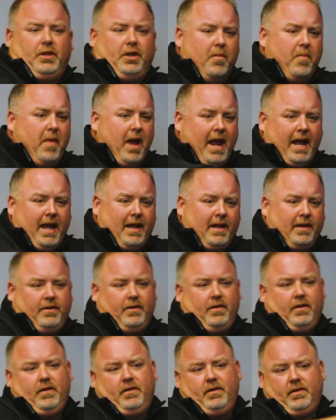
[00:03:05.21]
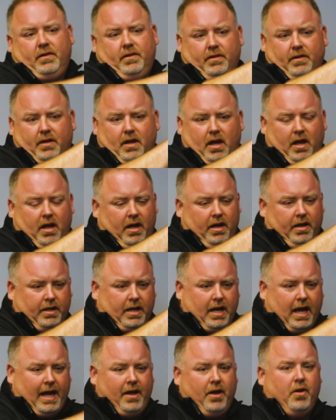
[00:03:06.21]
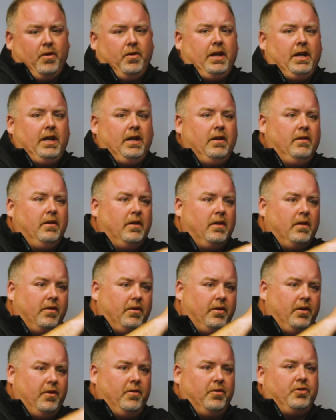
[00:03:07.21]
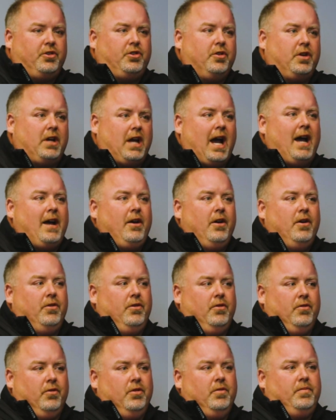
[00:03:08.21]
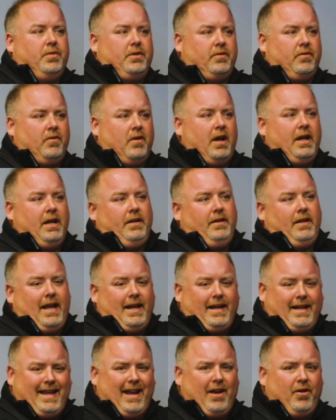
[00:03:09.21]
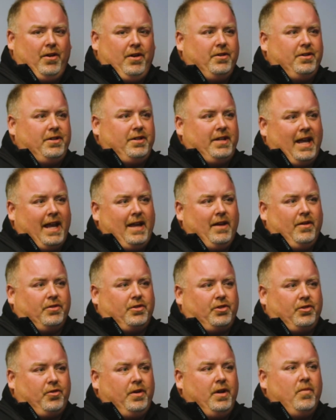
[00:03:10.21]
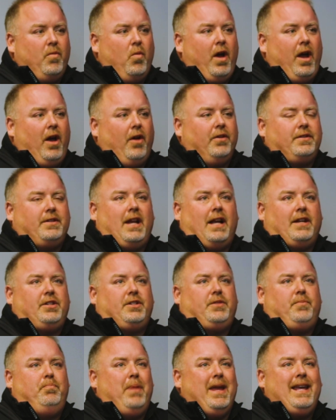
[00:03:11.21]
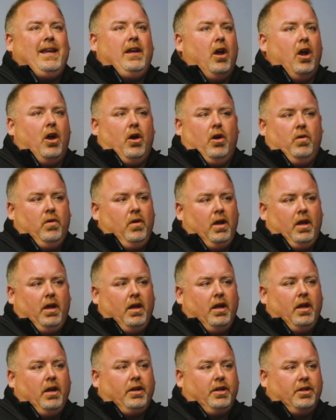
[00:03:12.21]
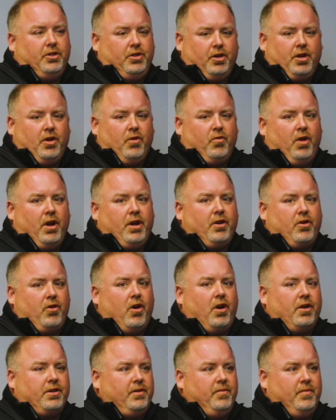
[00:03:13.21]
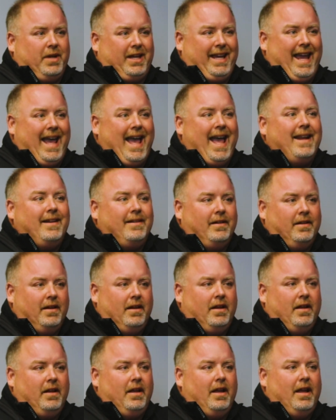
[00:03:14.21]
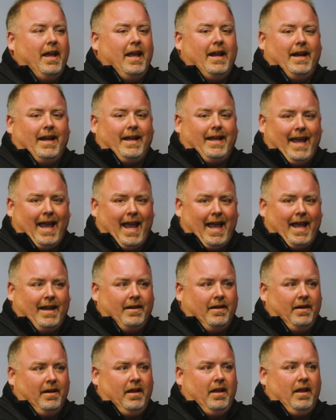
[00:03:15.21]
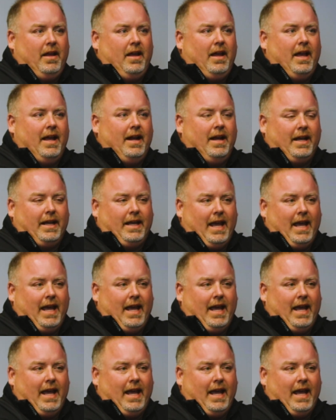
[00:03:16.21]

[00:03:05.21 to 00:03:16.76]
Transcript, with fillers: Command, Coyote, you know, those Chicago groups, right? They had carrier sales. Treat them well. It's not just bingo, because you're going to run across them again and again. And